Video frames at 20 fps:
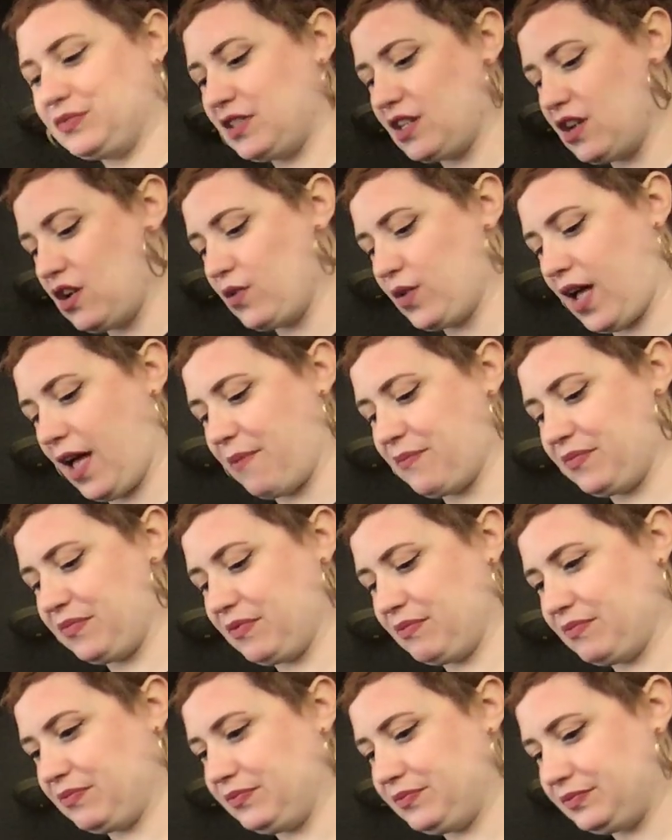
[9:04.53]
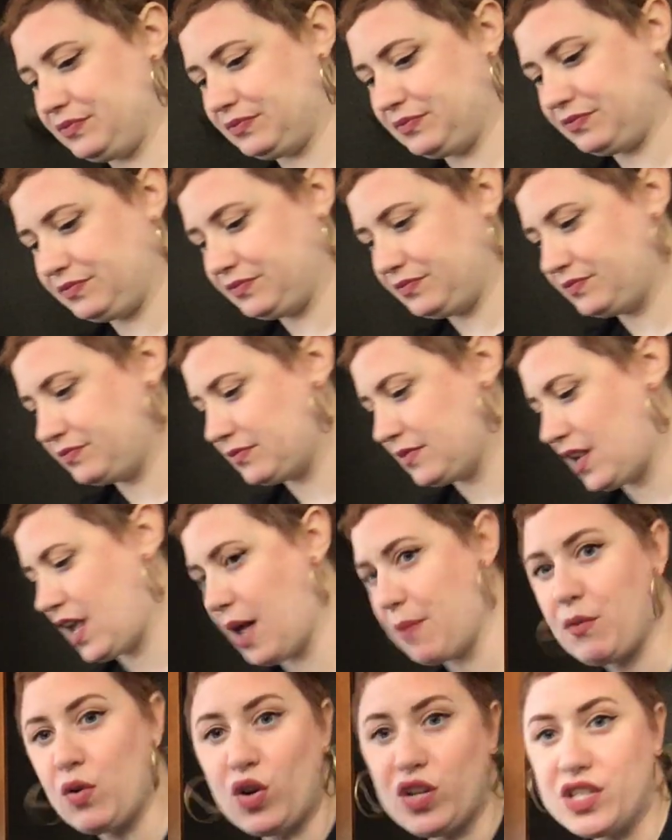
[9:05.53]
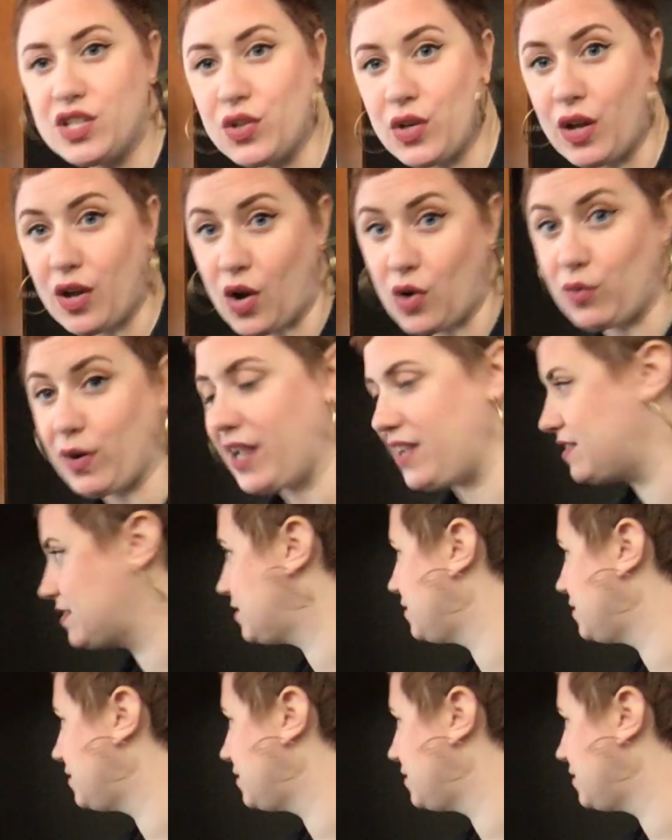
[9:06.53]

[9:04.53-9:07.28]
Okay, I'm going to erase.